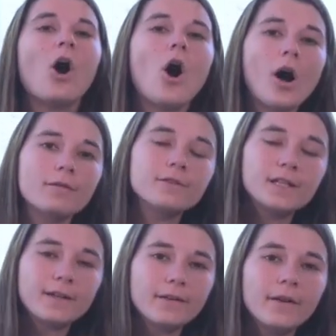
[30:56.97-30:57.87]

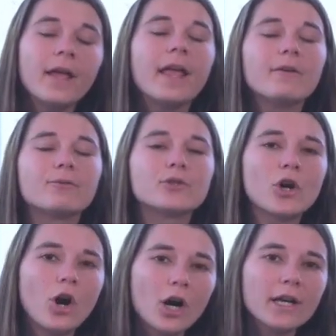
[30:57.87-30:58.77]
Often, if we're
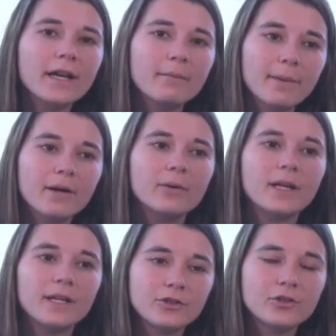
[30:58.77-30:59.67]
talking
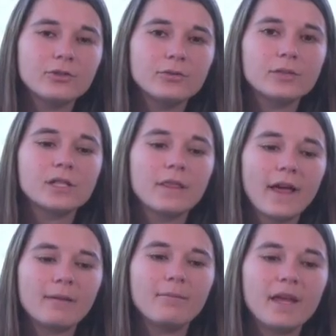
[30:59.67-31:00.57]
about issues
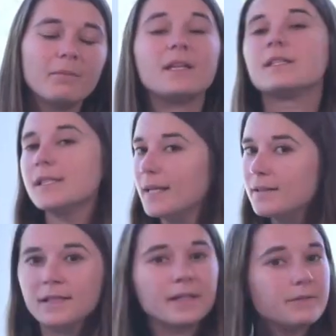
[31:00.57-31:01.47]
that may be
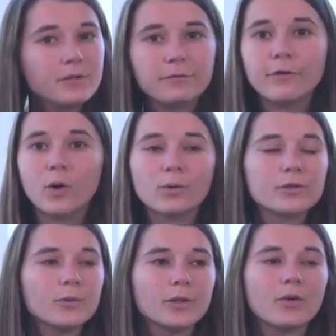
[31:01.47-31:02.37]
sensitive to
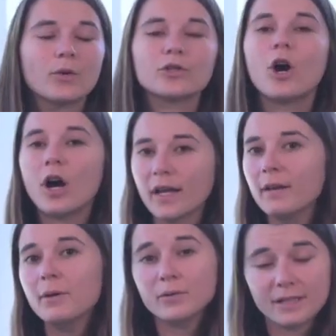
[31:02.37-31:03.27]
folks or talking
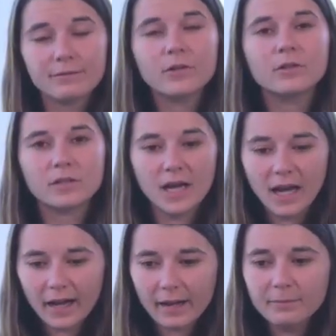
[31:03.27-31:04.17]
about difficult
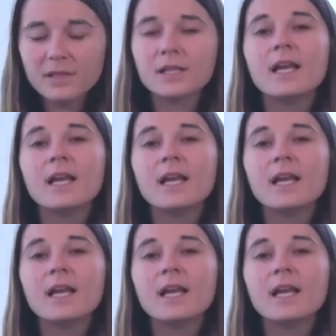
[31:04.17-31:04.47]
times,